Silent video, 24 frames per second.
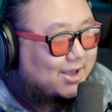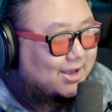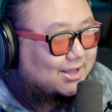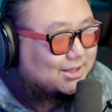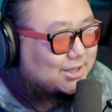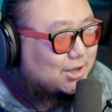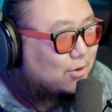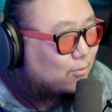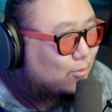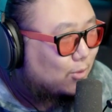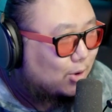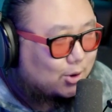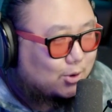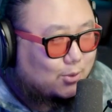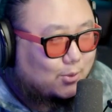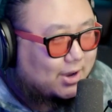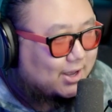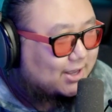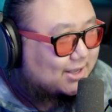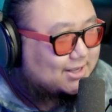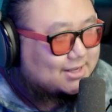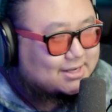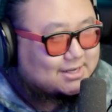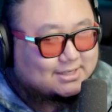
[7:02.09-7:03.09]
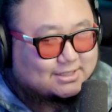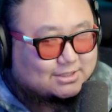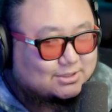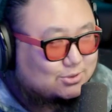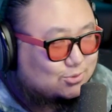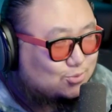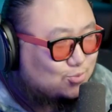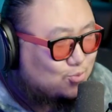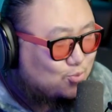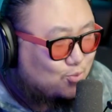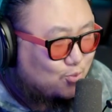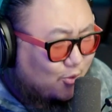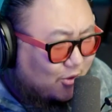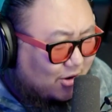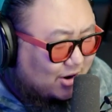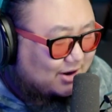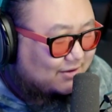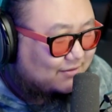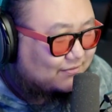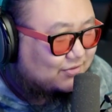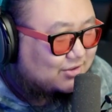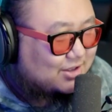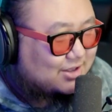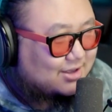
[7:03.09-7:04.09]
I think Runaway is
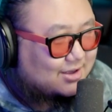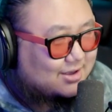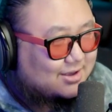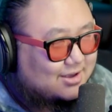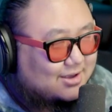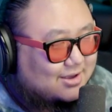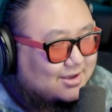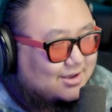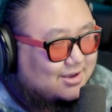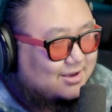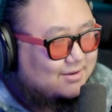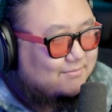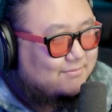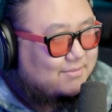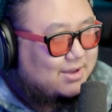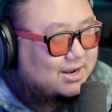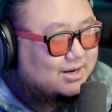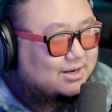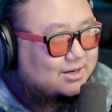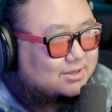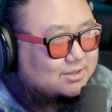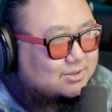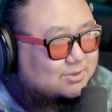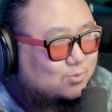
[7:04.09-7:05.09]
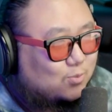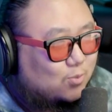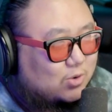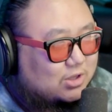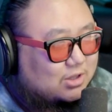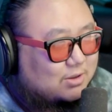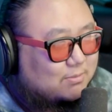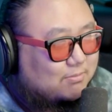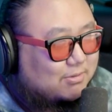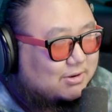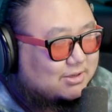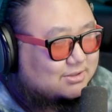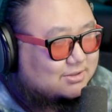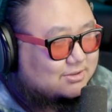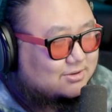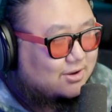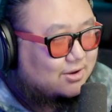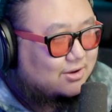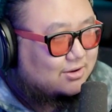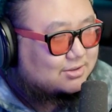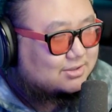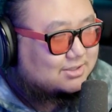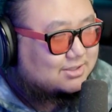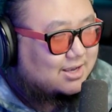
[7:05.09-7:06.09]
it is one of the best
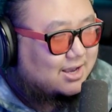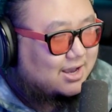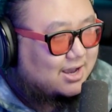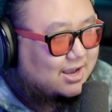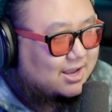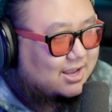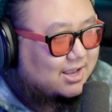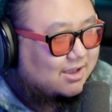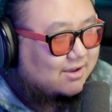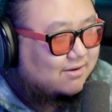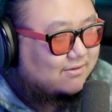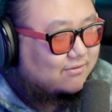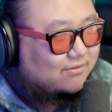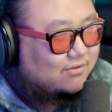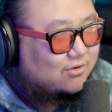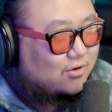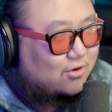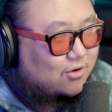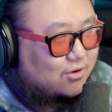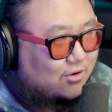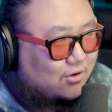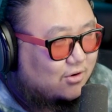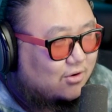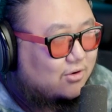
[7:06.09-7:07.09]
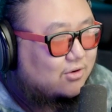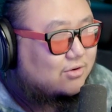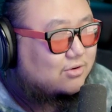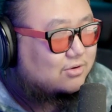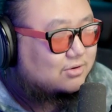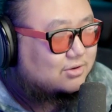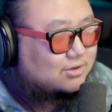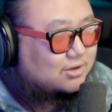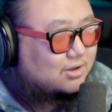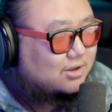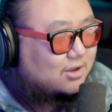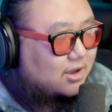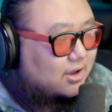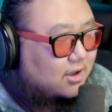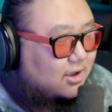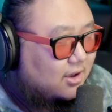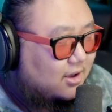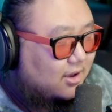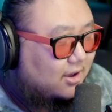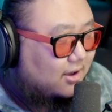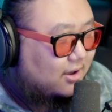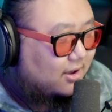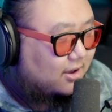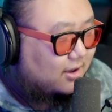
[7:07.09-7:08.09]
songs I have heard.
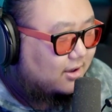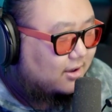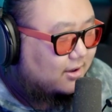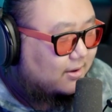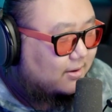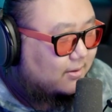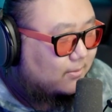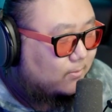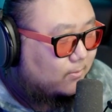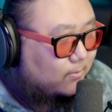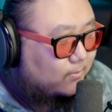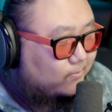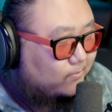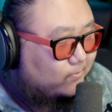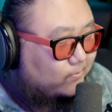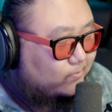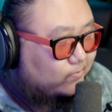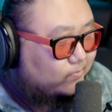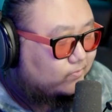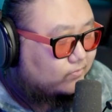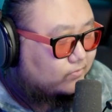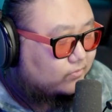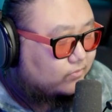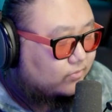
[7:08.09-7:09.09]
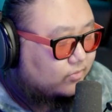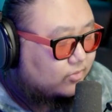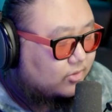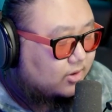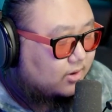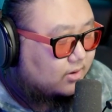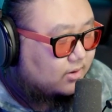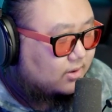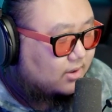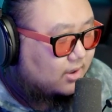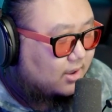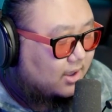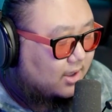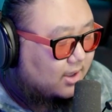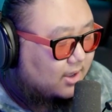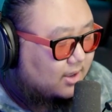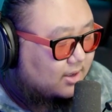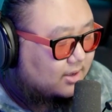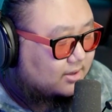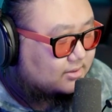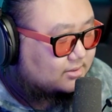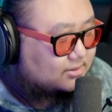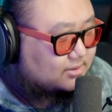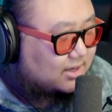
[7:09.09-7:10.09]
And
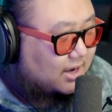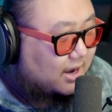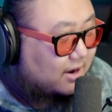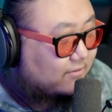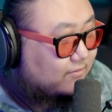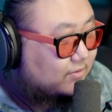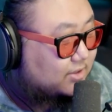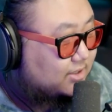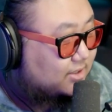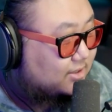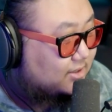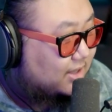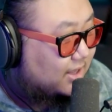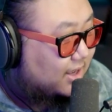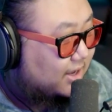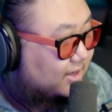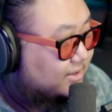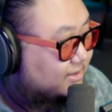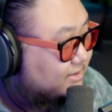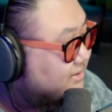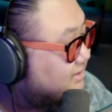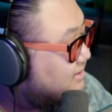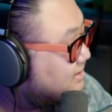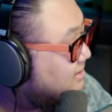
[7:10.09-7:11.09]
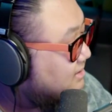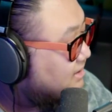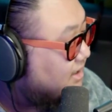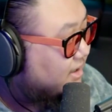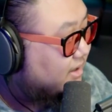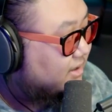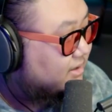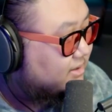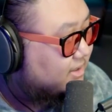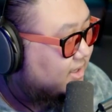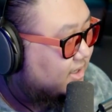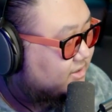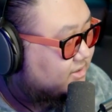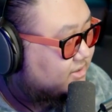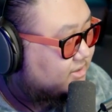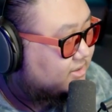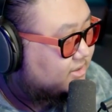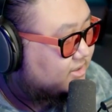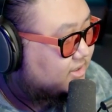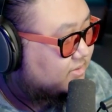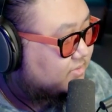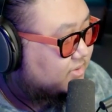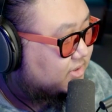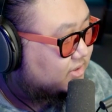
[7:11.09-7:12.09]
I really liked Can't You
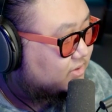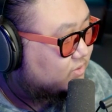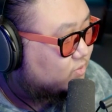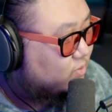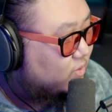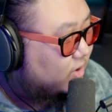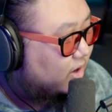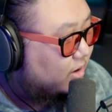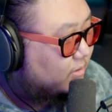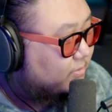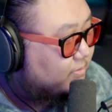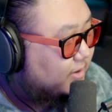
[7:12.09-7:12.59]
See Me as well.